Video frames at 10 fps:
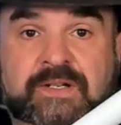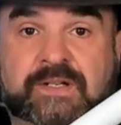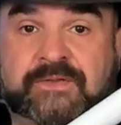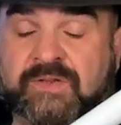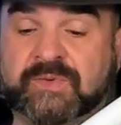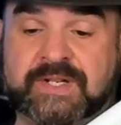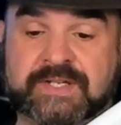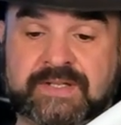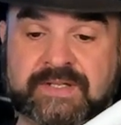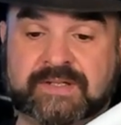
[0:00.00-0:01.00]
A few
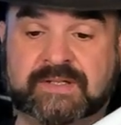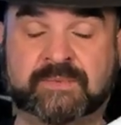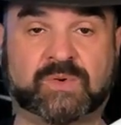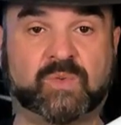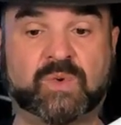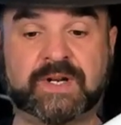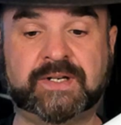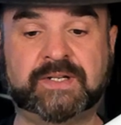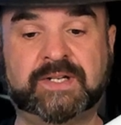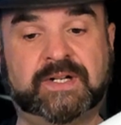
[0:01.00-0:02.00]
reasons. Number one